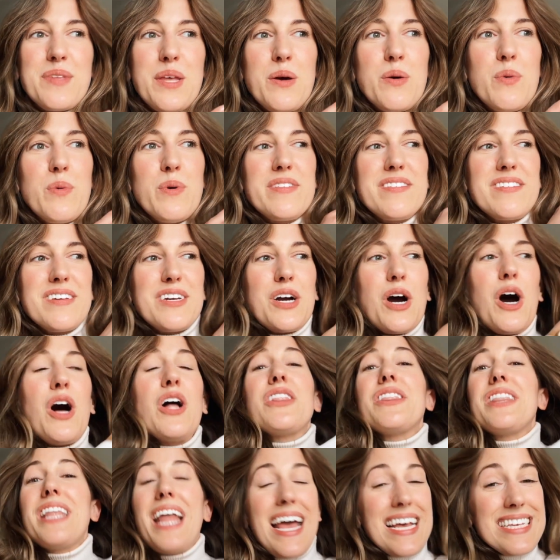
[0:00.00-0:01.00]
what's it
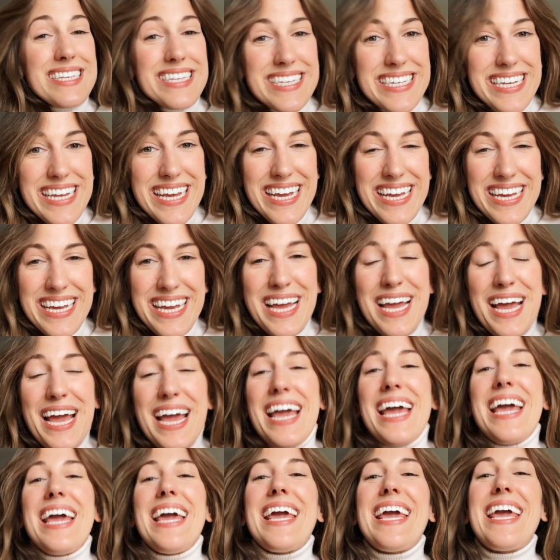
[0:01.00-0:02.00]
called, nesting
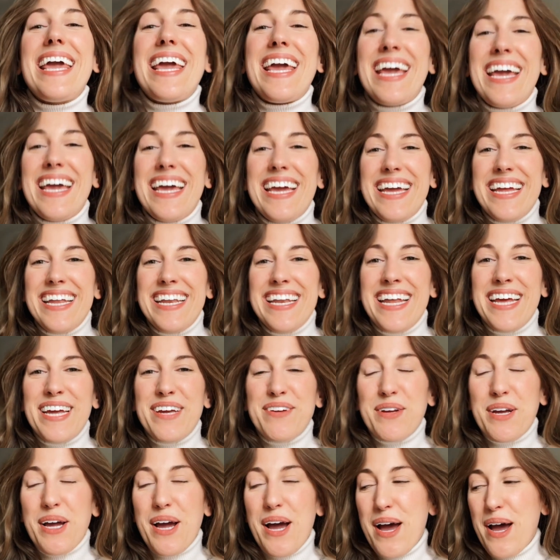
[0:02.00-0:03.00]
in
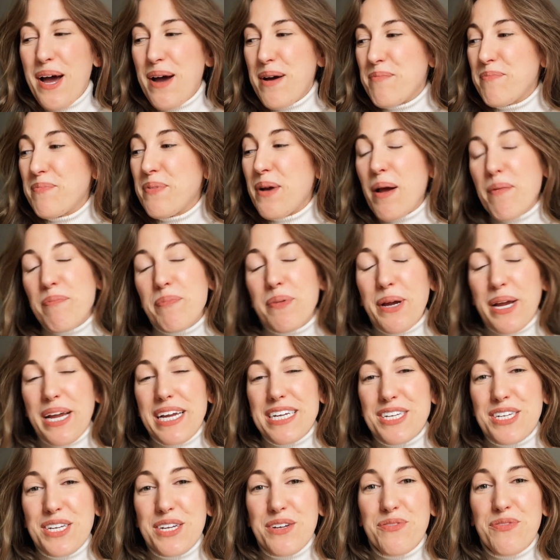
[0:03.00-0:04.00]

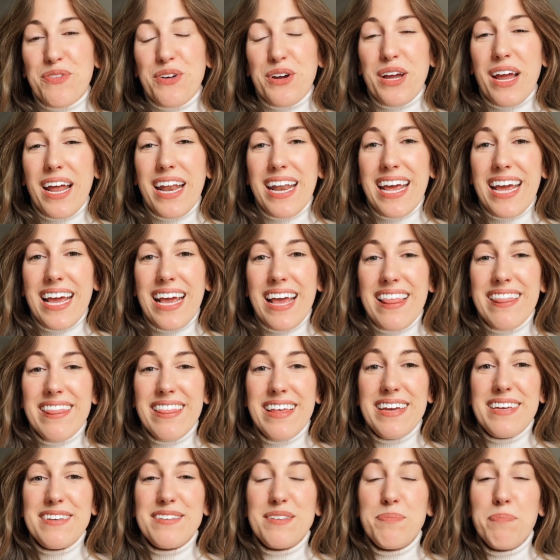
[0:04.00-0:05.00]
preparation for getting
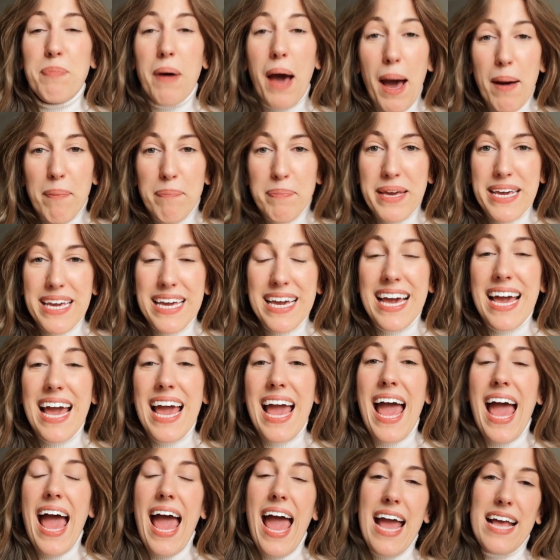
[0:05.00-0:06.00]
this puppy.
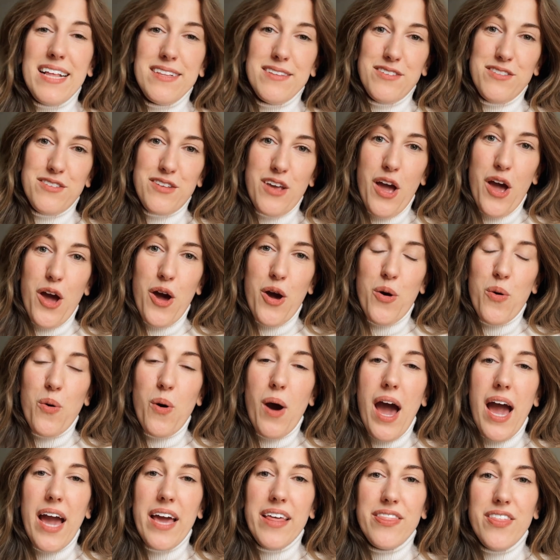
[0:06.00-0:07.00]
And
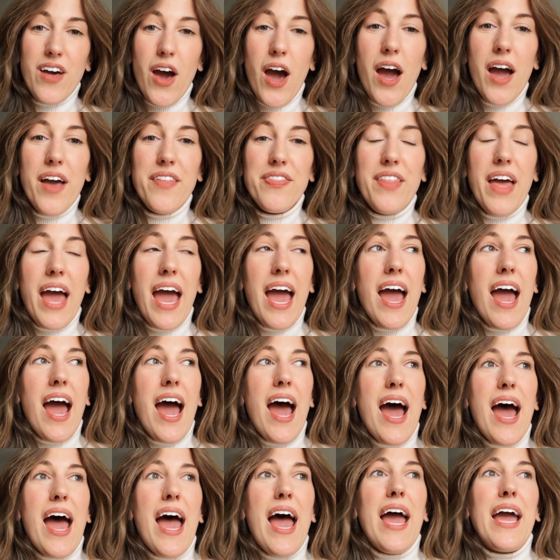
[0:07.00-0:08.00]
so I thought that
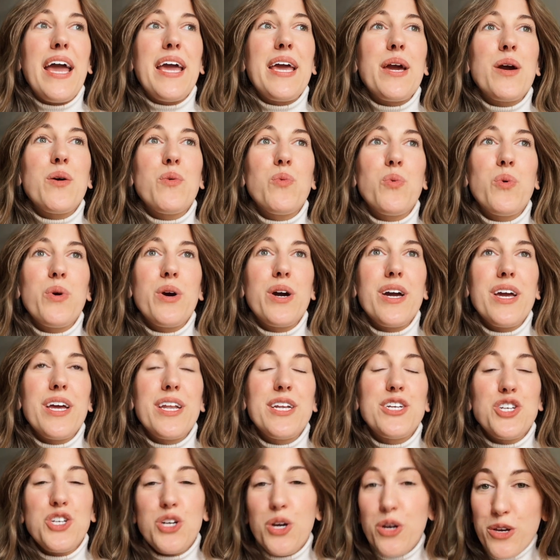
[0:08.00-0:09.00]
I
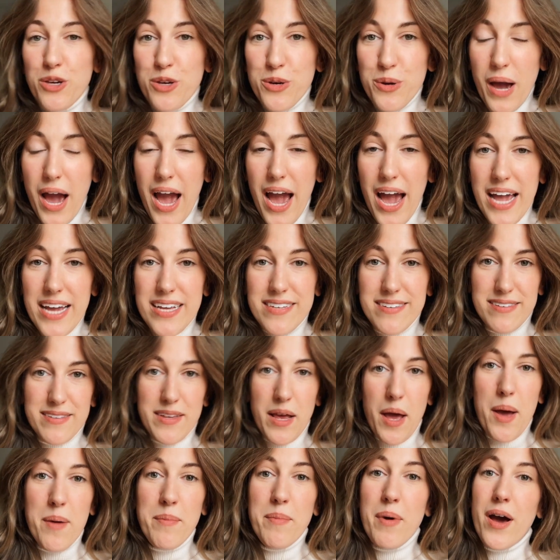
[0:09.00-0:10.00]
would show you guys
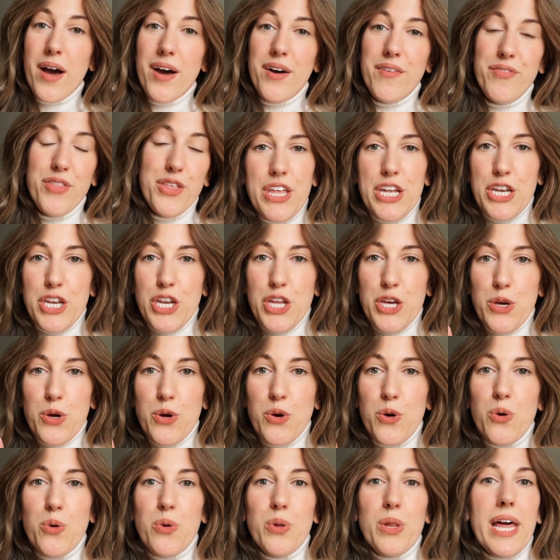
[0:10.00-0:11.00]
some of the
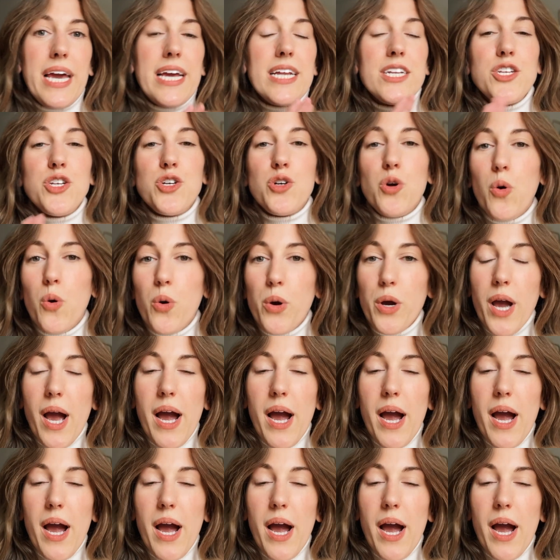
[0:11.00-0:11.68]
new decor